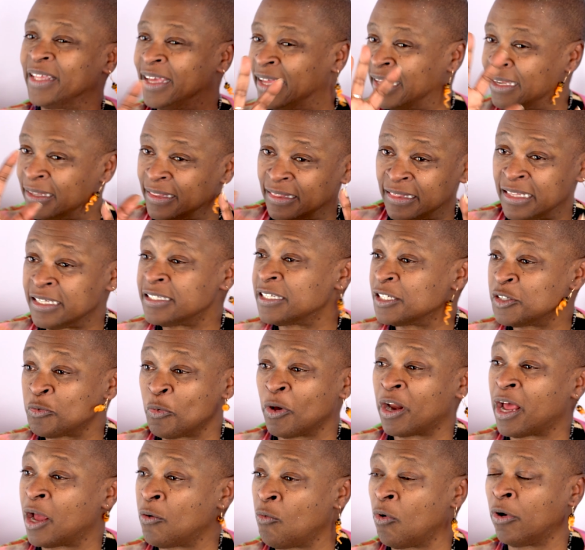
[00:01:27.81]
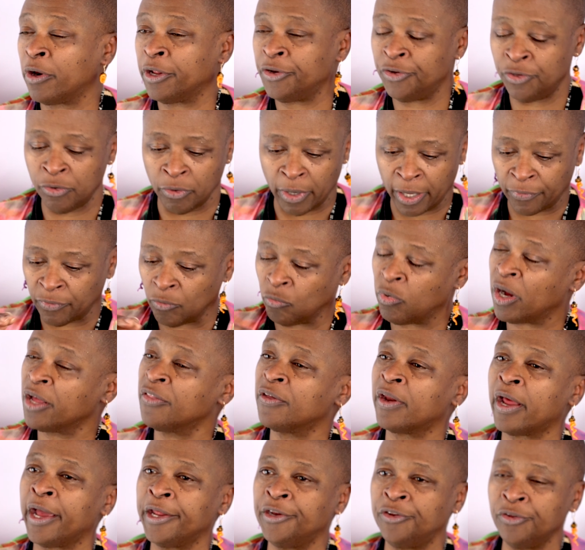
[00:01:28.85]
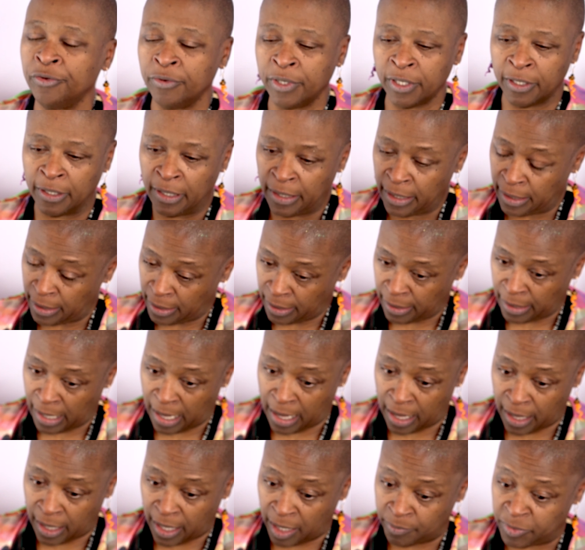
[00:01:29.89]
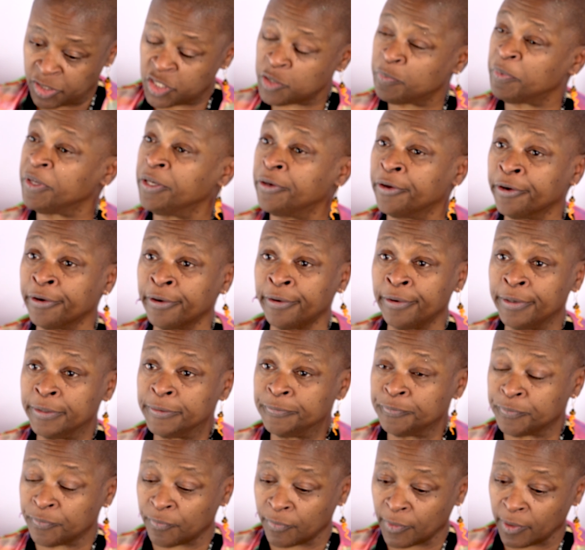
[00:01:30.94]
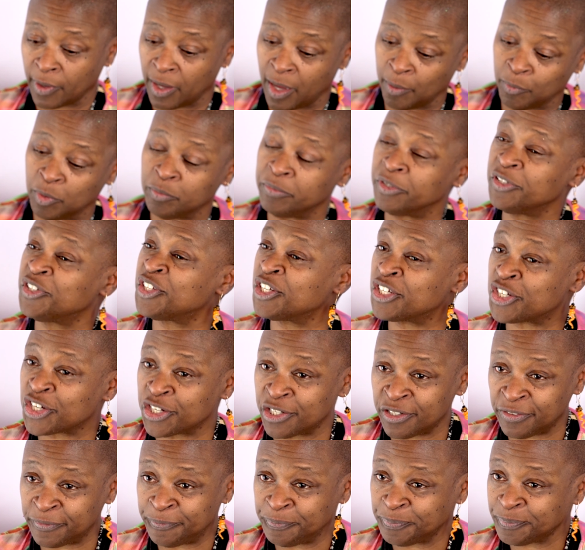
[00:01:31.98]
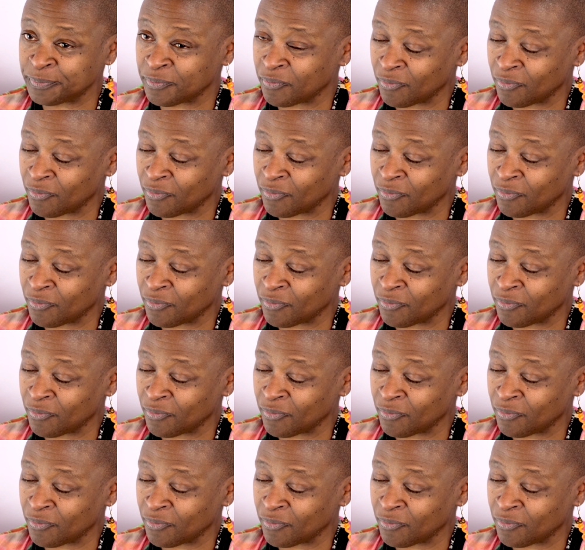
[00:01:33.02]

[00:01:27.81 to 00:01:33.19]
And this is what I want to do. And the way that I do it, I'm a speaker, I'm a musician,